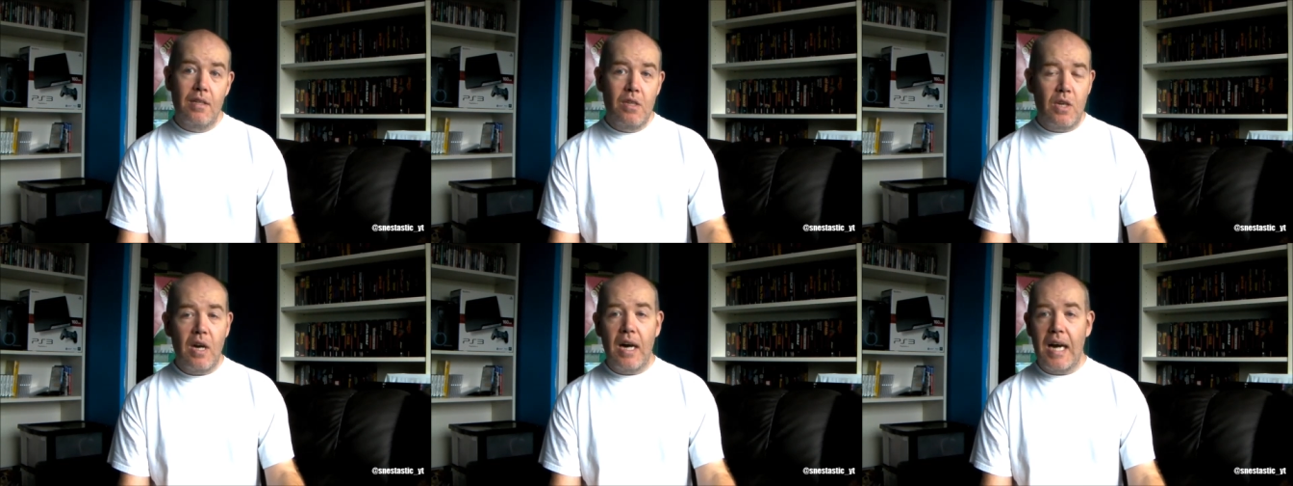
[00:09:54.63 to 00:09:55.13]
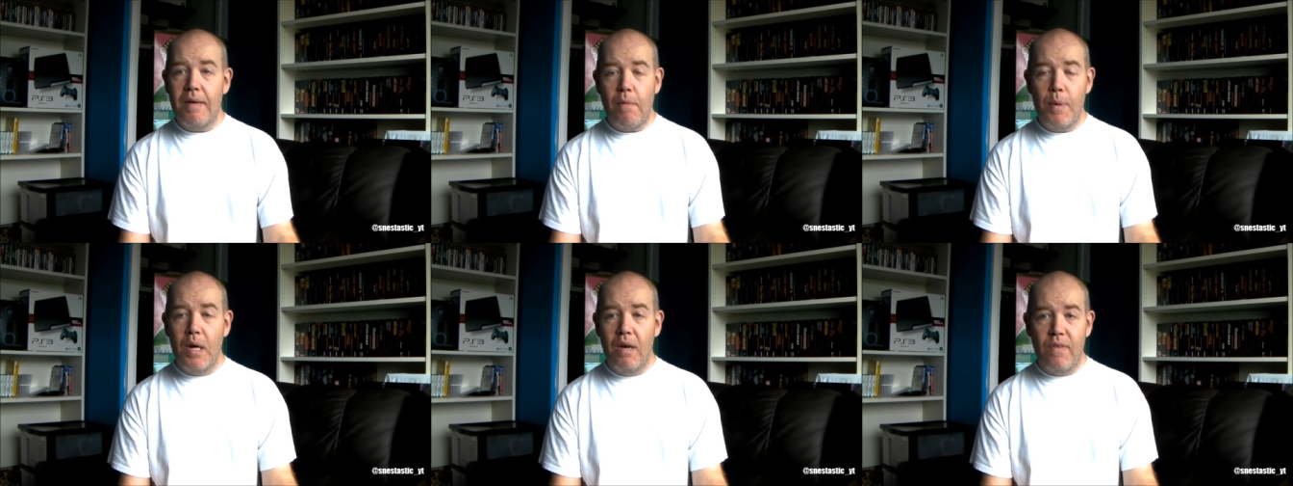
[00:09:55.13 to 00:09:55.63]
You can't have a
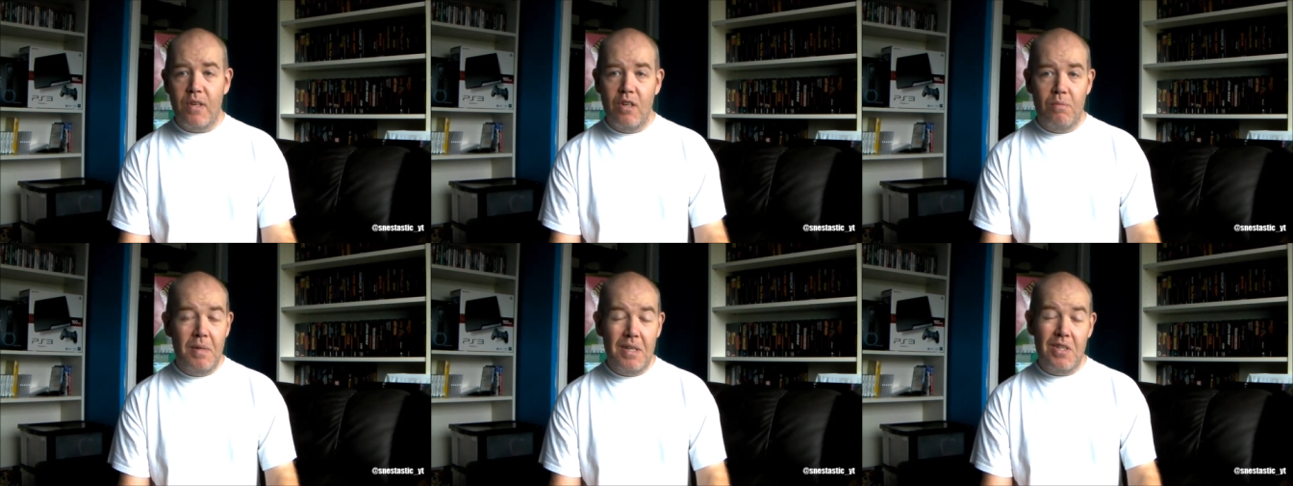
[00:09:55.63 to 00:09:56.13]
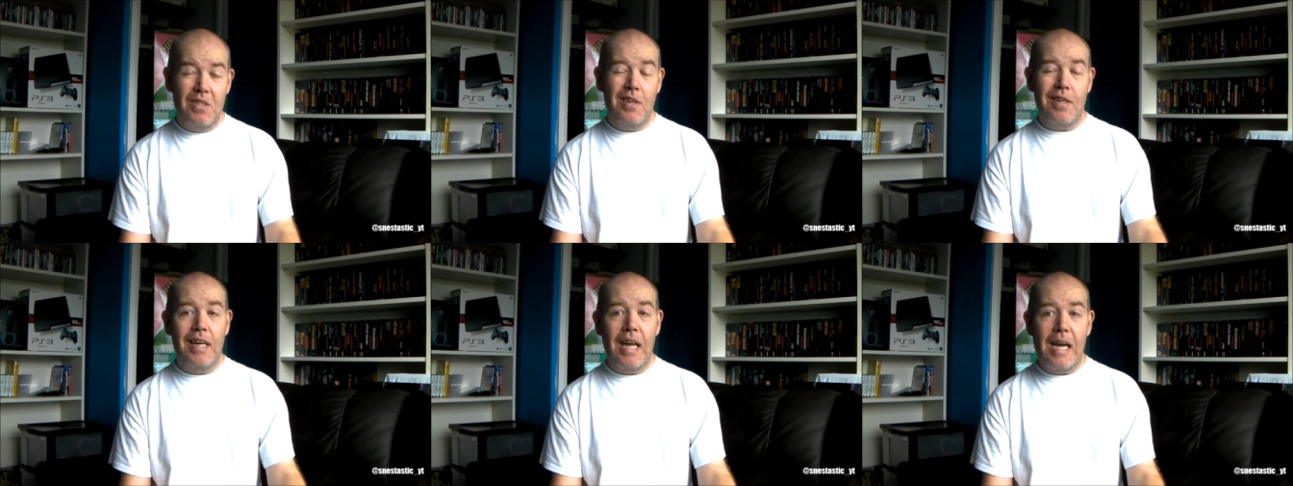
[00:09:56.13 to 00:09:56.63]
perfect government. It's just
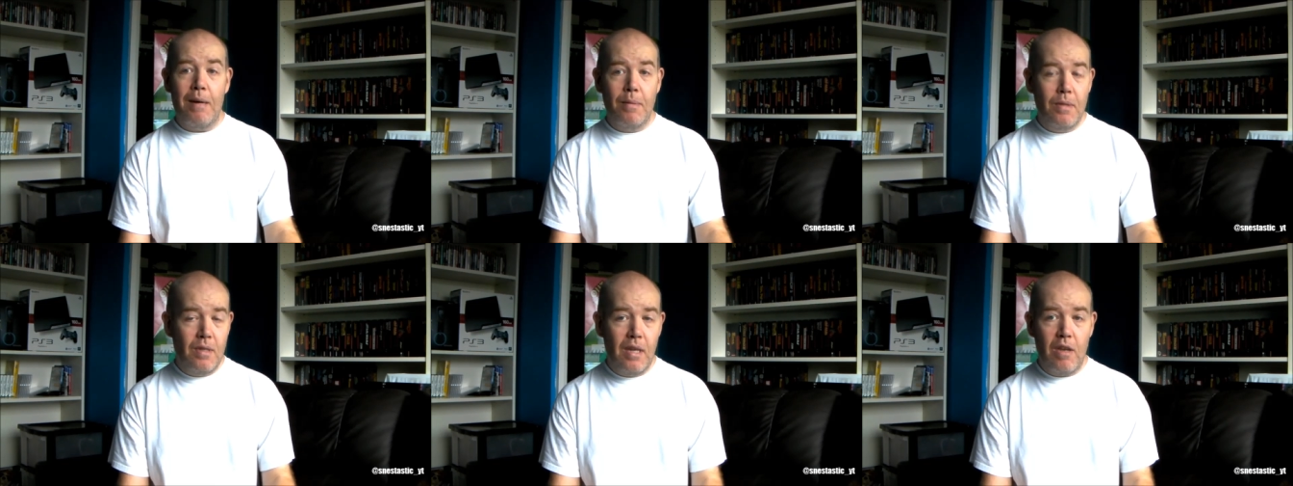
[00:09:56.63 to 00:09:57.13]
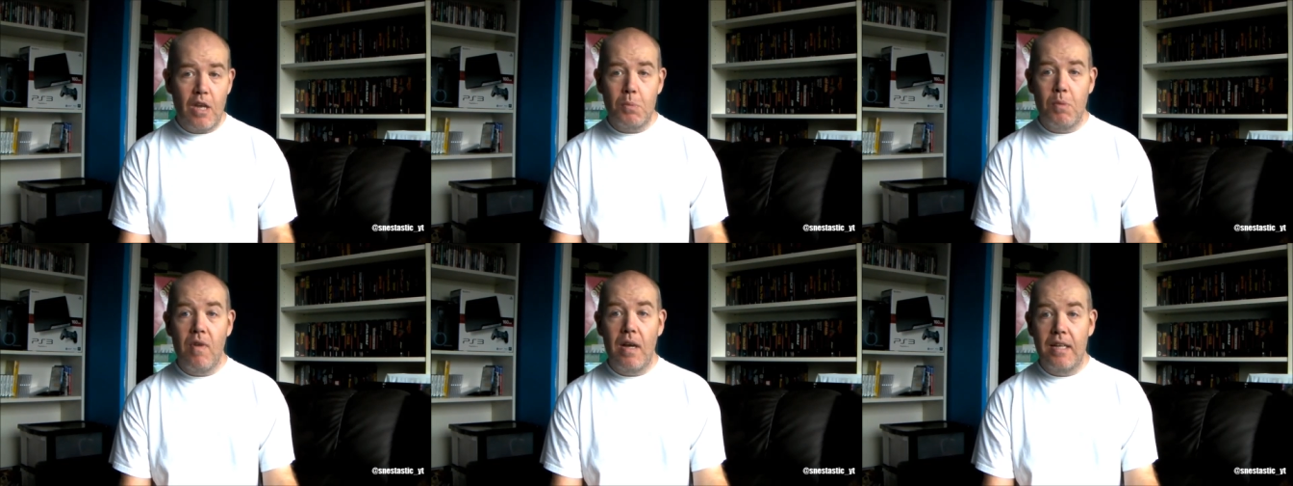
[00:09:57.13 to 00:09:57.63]
not going to happen. Yeah, you have to
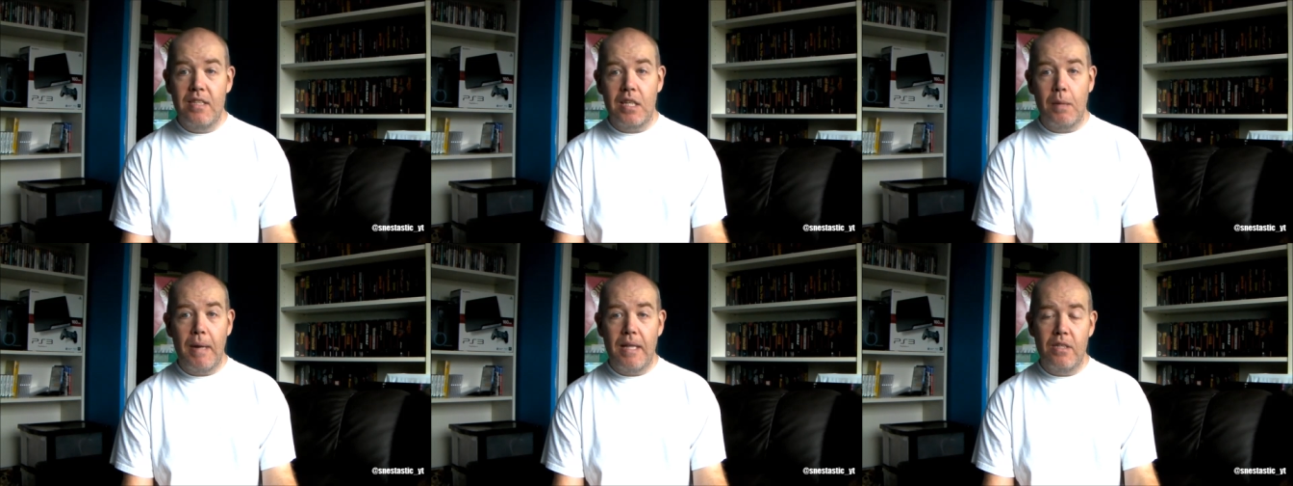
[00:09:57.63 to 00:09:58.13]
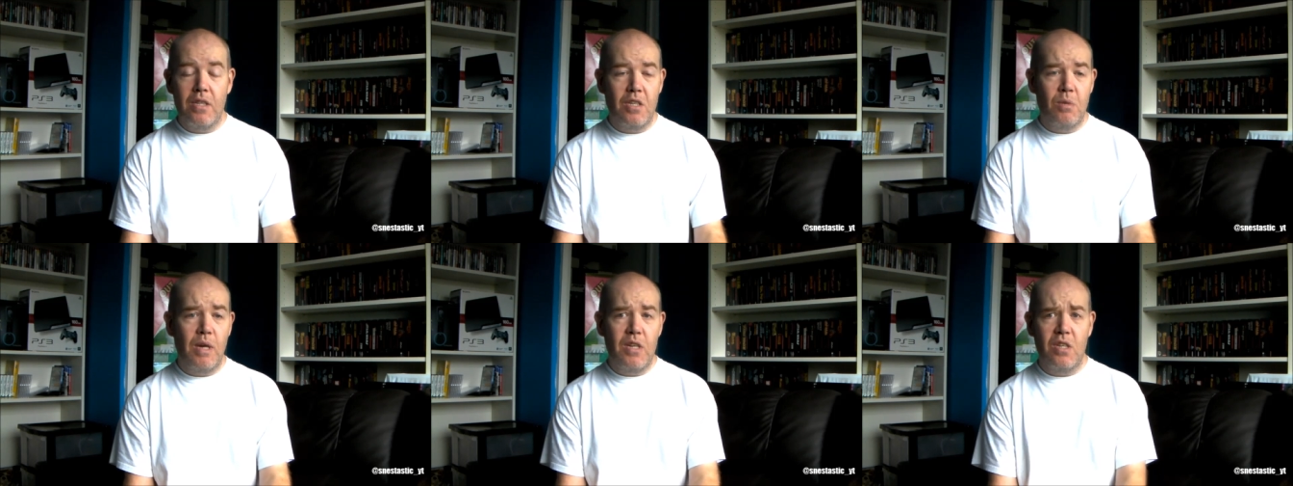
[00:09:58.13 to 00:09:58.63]
be realistic about the
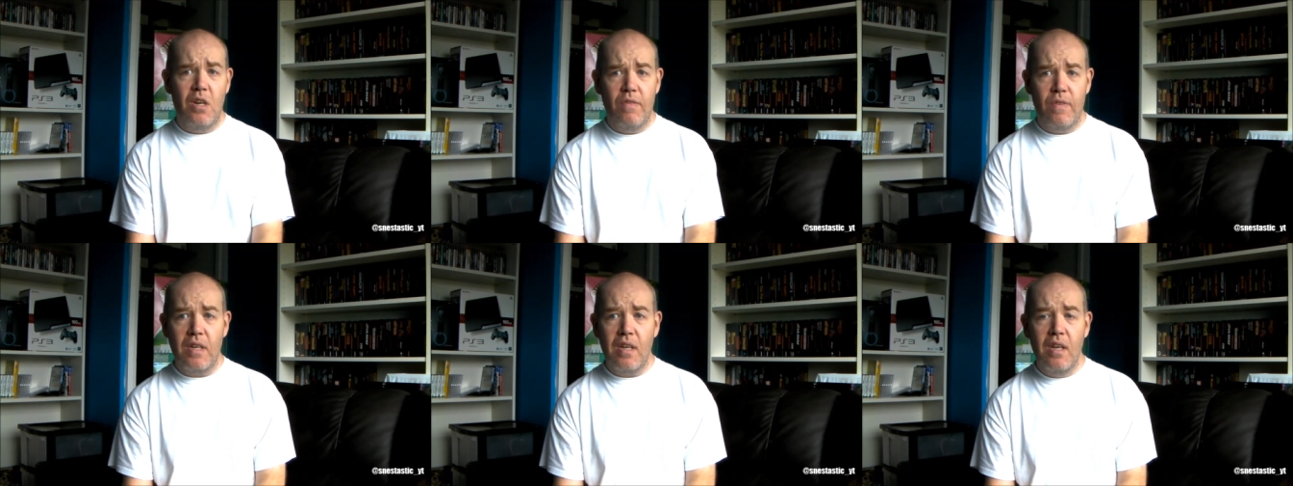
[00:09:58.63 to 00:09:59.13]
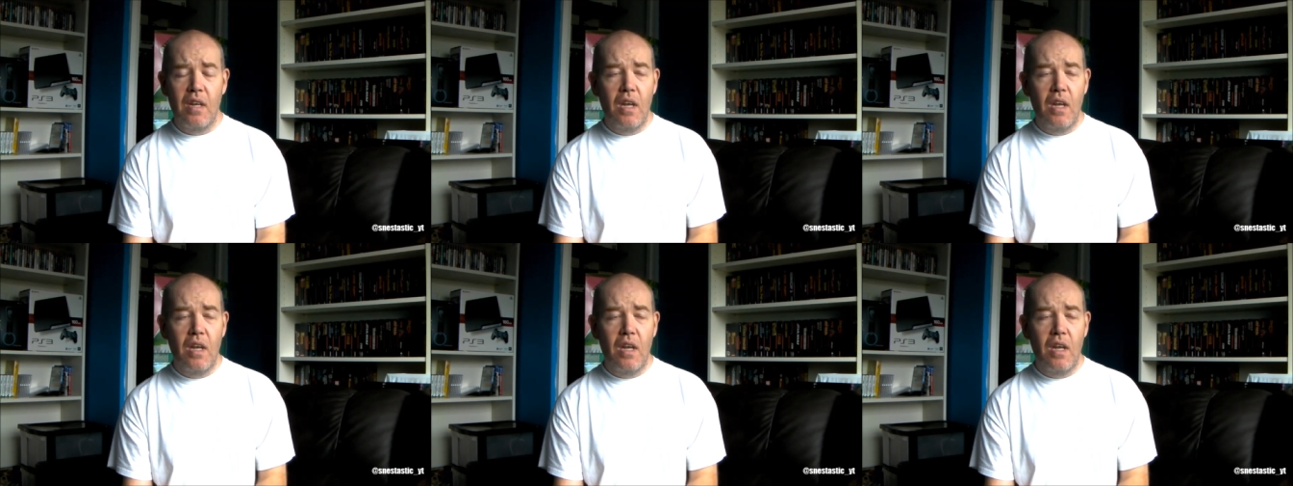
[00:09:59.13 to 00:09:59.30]
situation, I think.